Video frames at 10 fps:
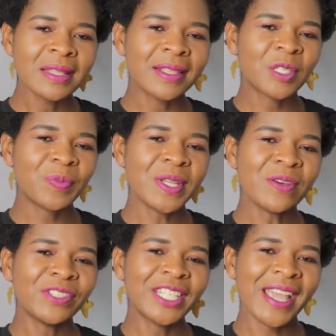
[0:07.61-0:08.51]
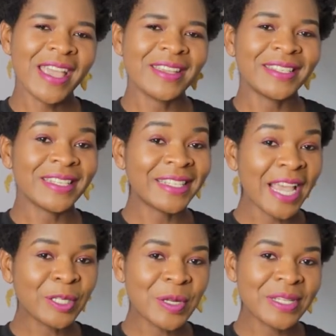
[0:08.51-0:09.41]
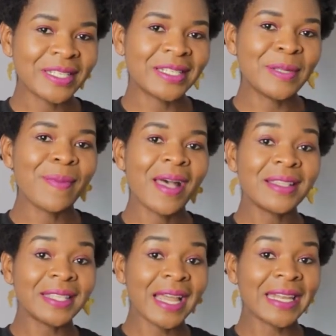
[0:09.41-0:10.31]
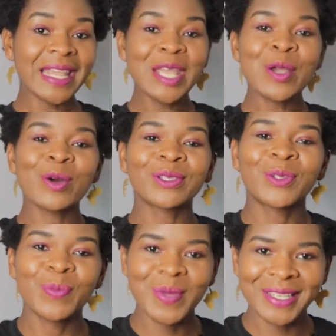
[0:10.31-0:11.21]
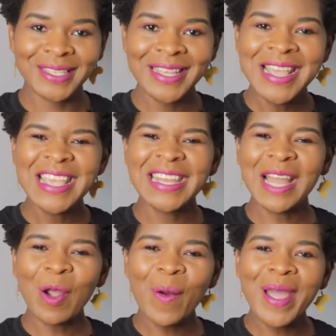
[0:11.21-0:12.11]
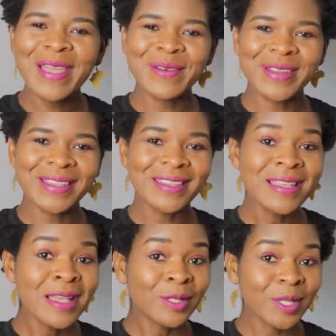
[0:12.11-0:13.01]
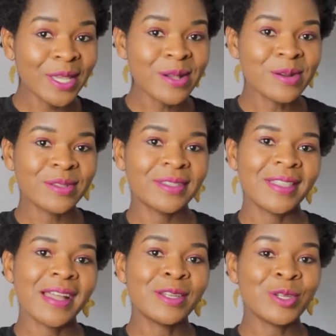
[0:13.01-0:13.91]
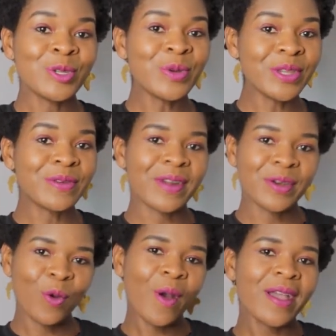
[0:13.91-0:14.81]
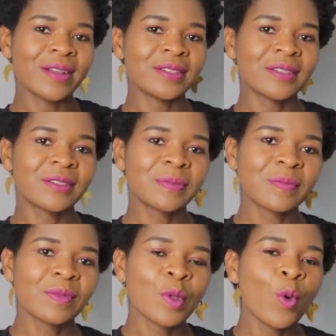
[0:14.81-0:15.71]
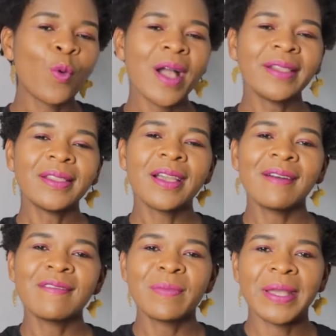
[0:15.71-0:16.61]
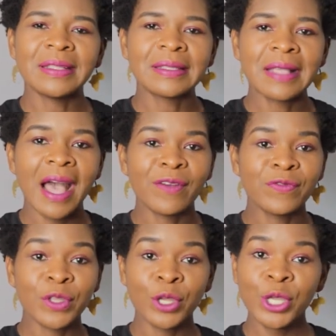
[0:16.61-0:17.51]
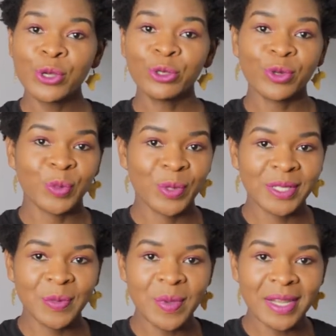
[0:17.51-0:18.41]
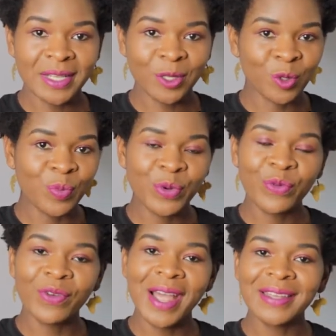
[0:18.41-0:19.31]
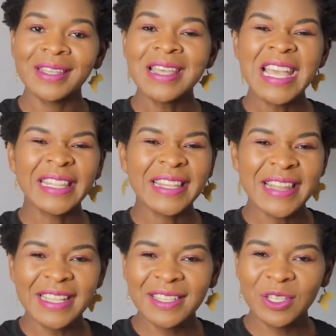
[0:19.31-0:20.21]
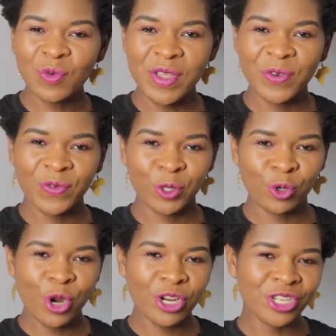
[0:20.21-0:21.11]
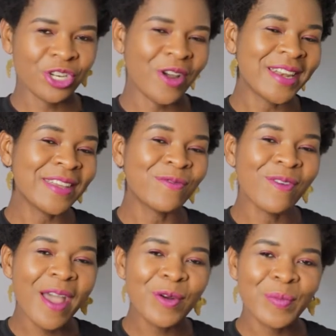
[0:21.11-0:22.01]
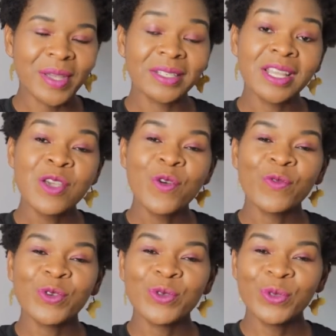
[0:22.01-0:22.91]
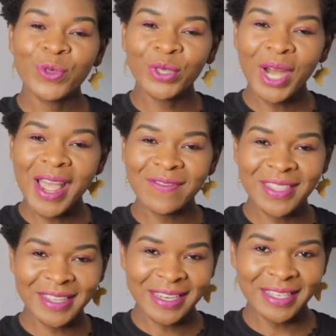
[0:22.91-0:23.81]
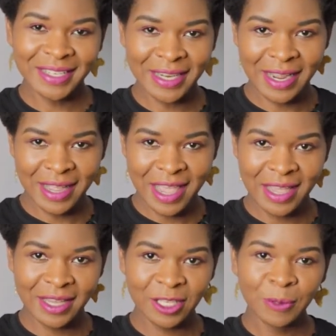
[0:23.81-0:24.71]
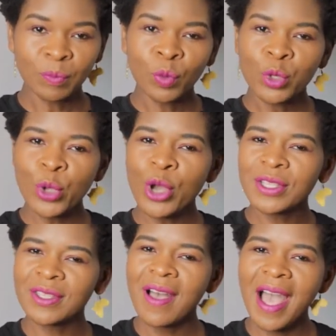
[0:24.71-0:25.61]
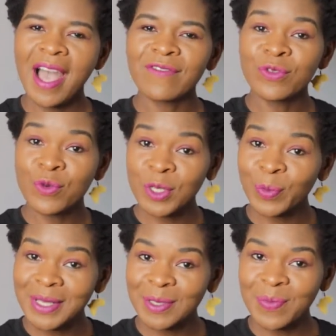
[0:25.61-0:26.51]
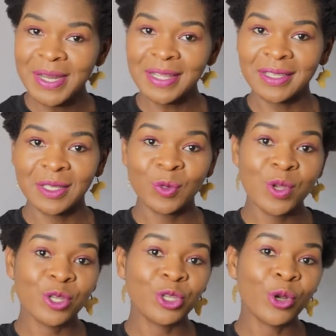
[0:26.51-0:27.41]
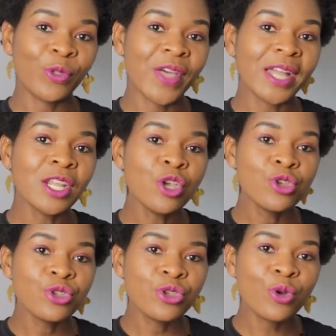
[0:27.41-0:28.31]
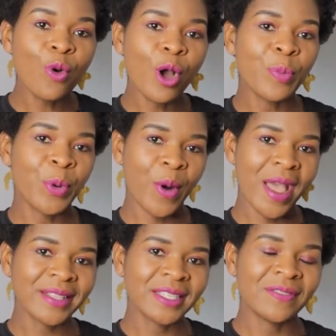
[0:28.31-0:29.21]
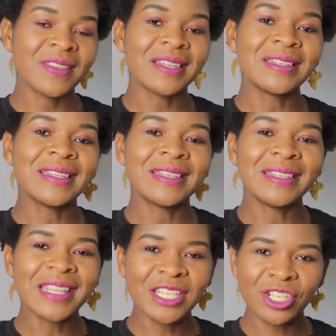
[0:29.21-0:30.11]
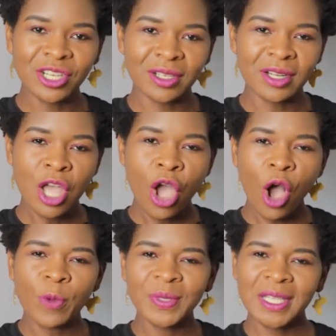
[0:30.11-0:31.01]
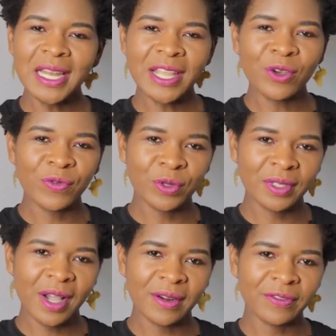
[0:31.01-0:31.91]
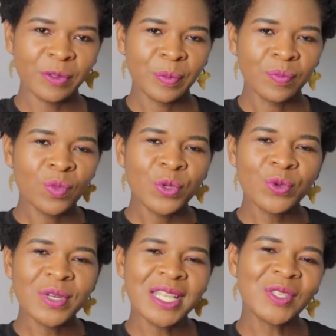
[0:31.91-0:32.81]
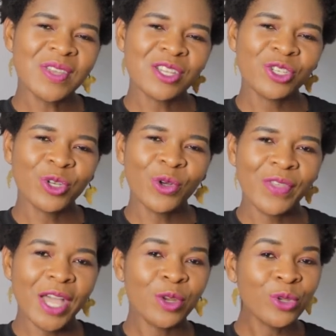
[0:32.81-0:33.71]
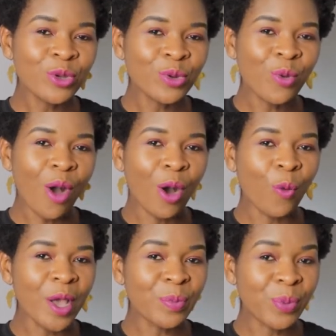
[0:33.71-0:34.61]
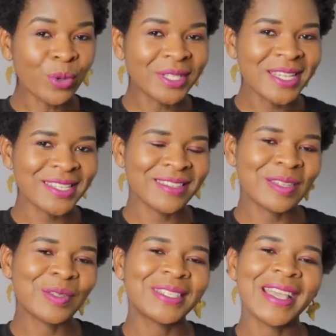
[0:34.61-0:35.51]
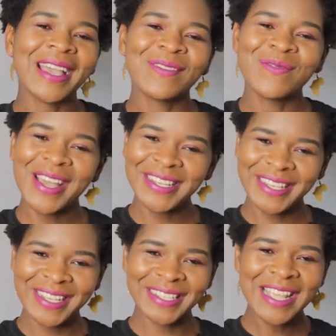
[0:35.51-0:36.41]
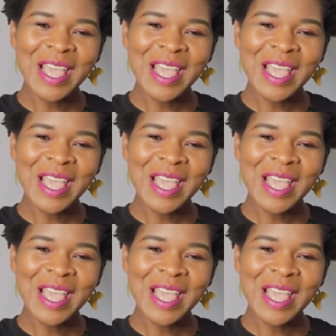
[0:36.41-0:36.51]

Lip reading: The speed of change in technology demands an equal speed in acquiring skills that the new era requires. While governments have the huge responsibility to provide the necessary infrastructure and the environment for you to thrive in the digital age, you also have the responsibility to ensure that you are proactive in the digital upskilling of yourself. You need to ensure that you are well positioned to take advantage